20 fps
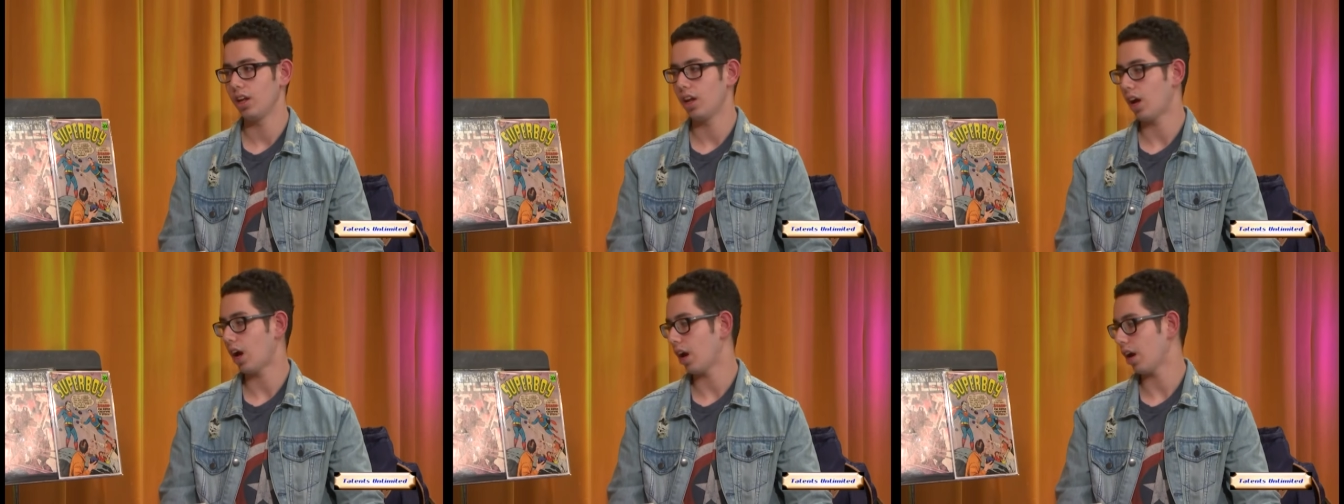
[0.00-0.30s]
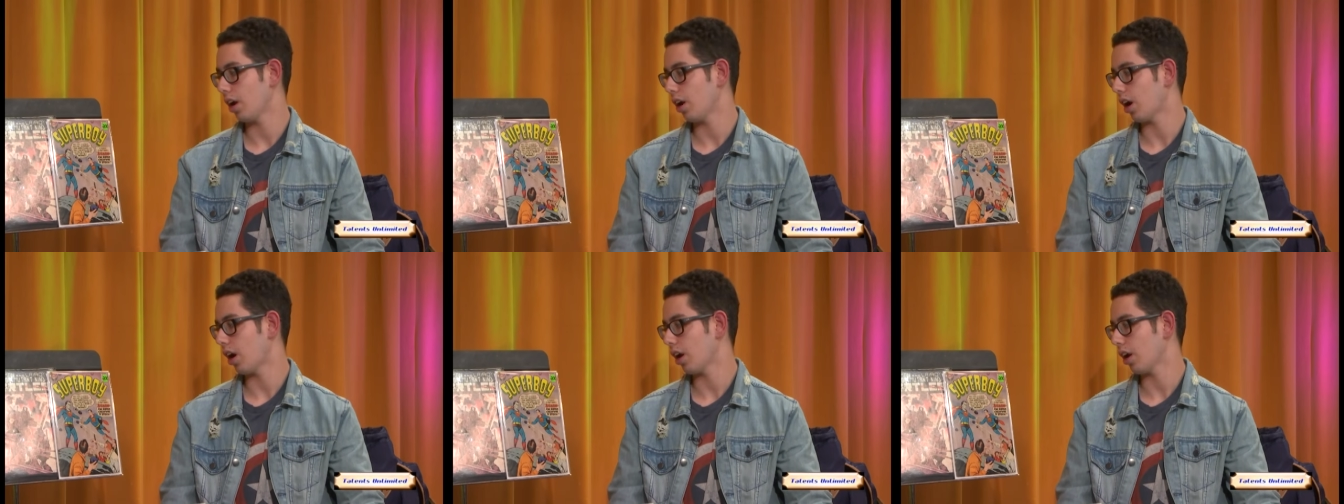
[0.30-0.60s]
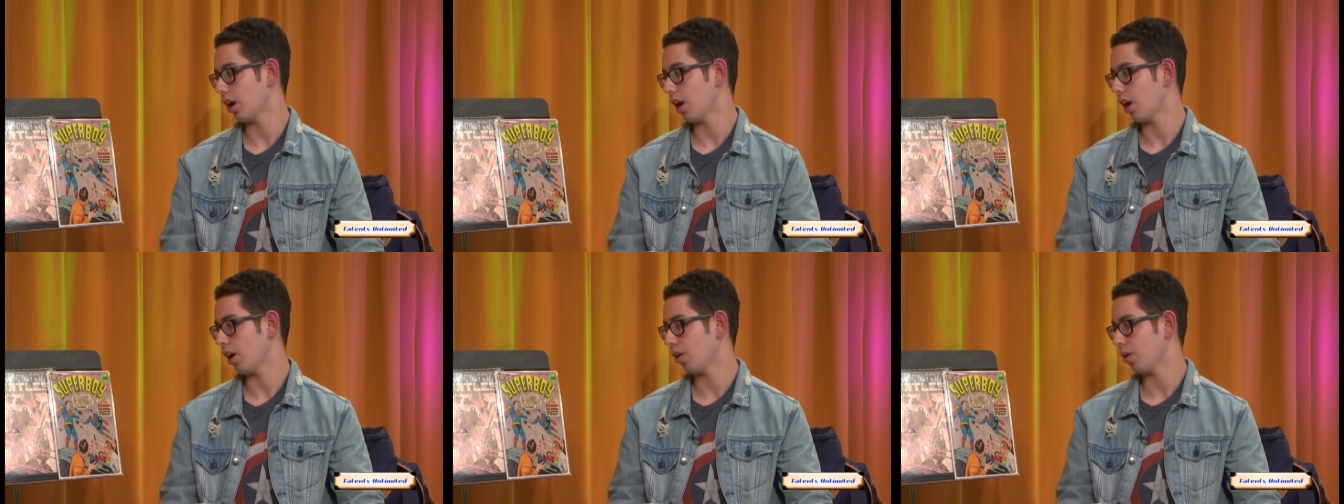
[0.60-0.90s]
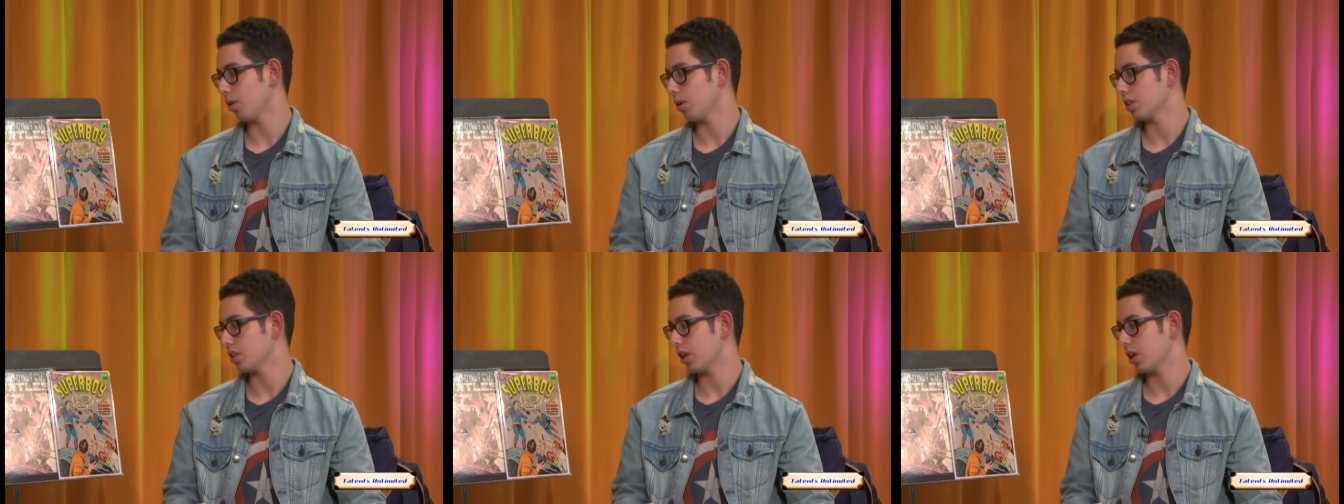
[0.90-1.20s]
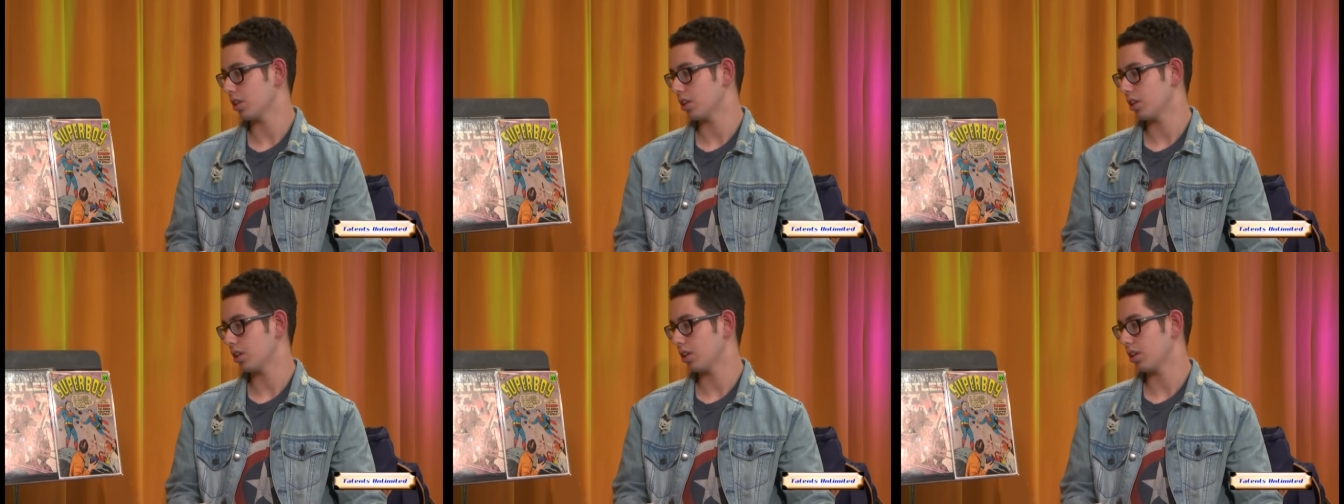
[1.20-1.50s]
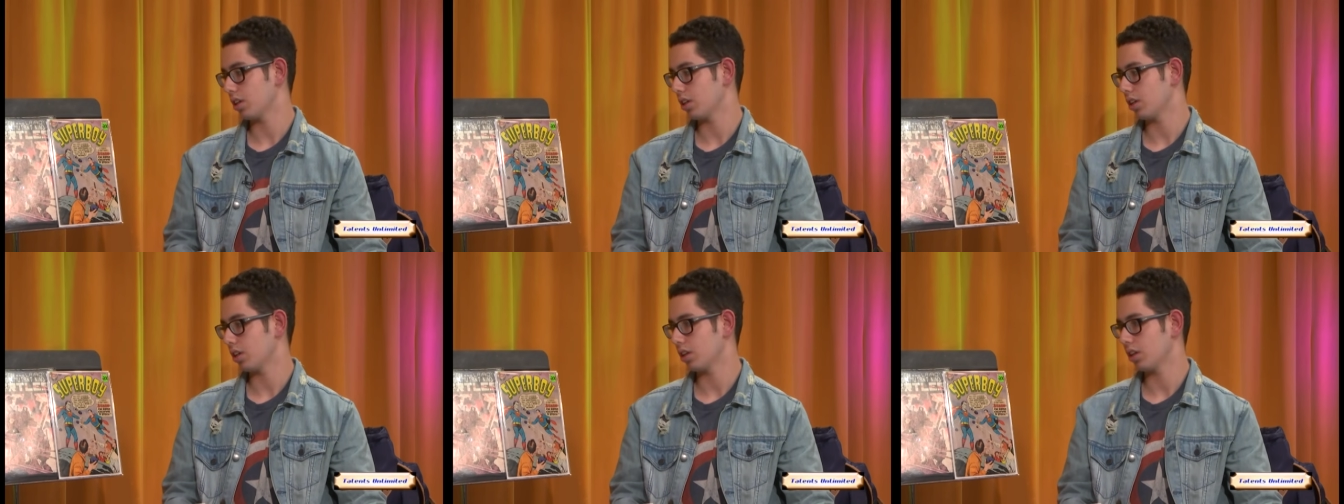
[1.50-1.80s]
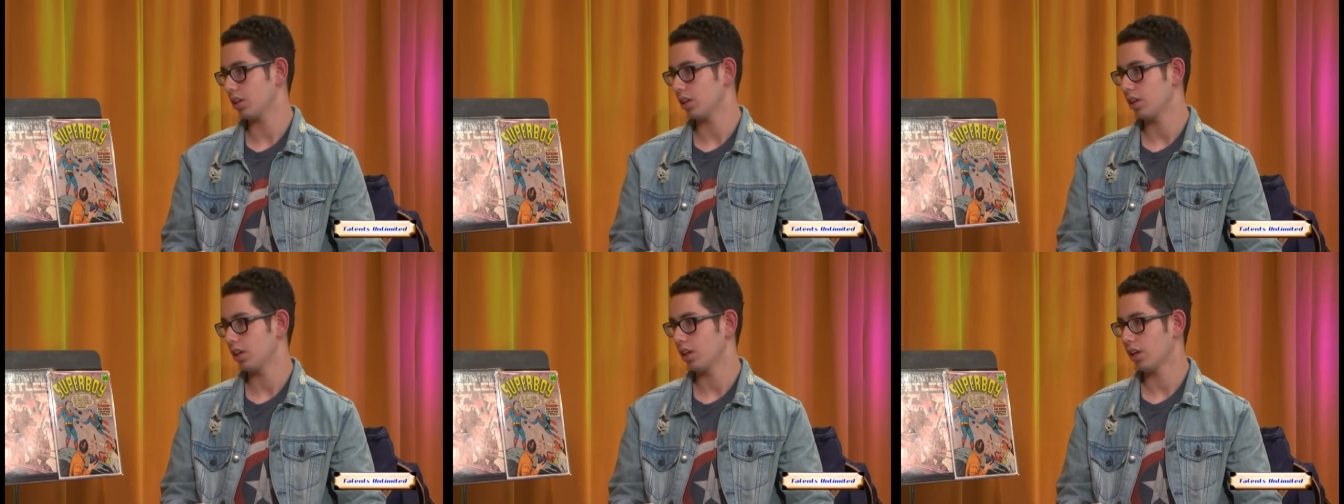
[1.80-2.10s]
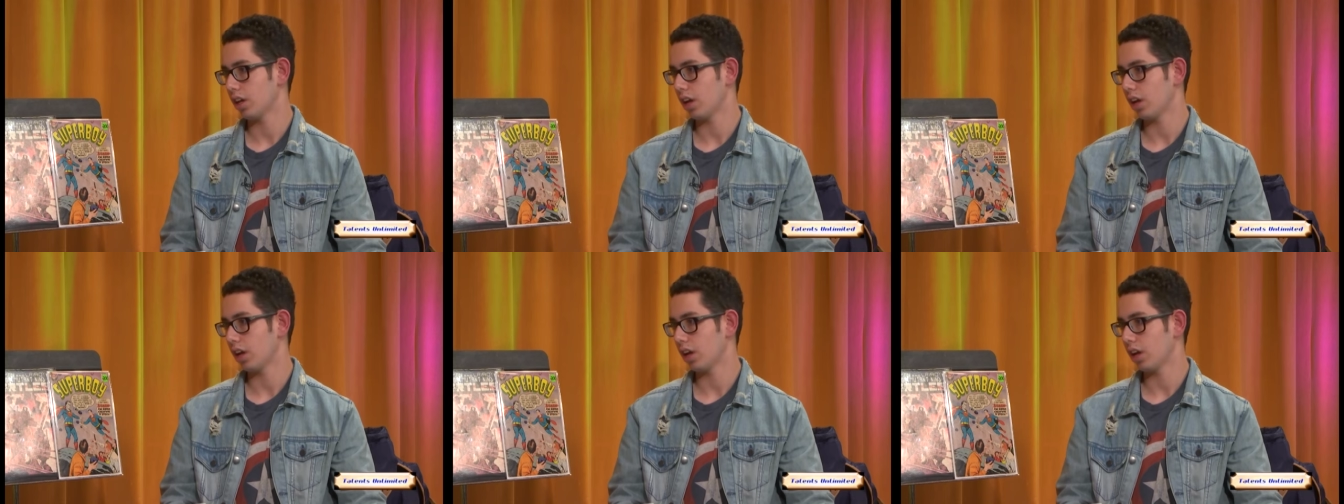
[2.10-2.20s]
I always like to